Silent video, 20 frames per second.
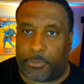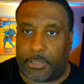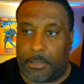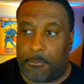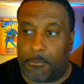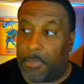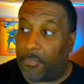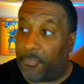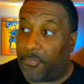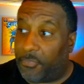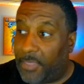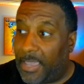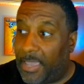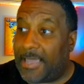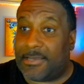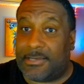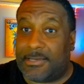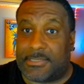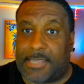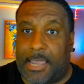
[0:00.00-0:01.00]
him.
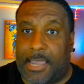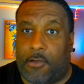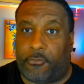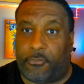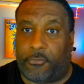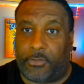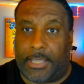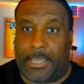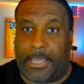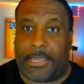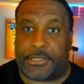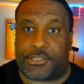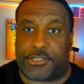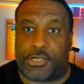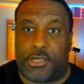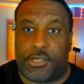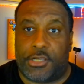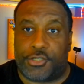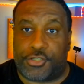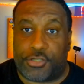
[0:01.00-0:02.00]
That is how Flash
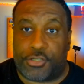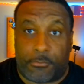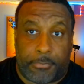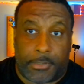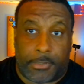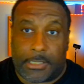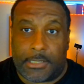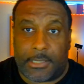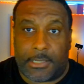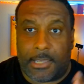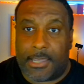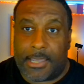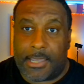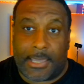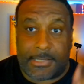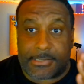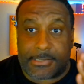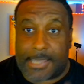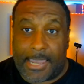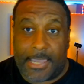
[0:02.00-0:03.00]
should be.
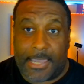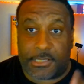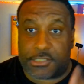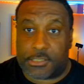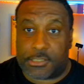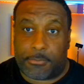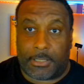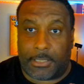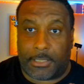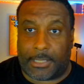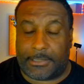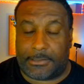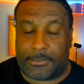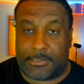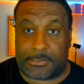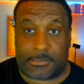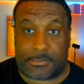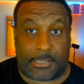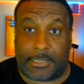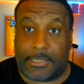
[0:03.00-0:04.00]
And his hands should be like
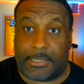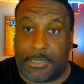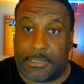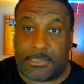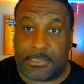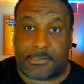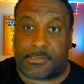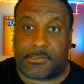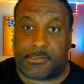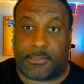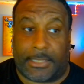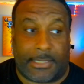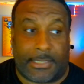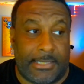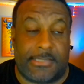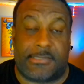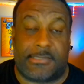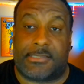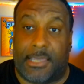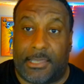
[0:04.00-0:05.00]
this. Like he's
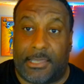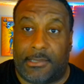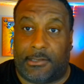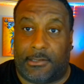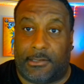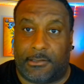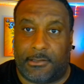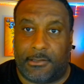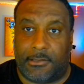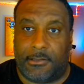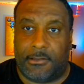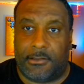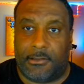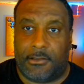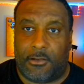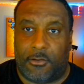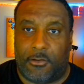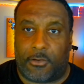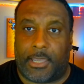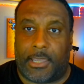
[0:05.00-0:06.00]
getting it.
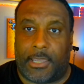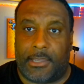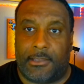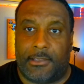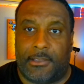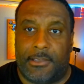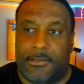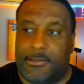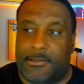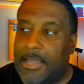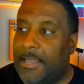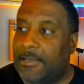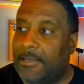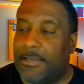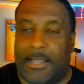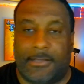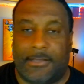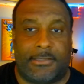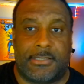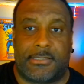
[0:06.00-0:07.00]
Okay?
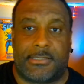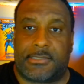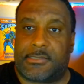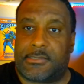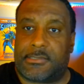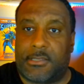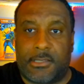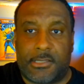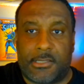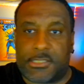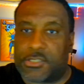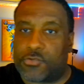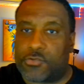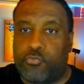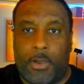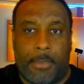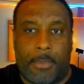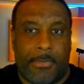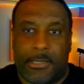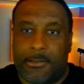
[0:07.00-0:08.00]
Not this
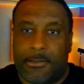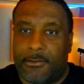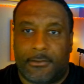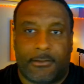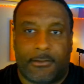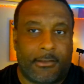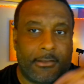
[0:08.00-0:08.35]
swimming,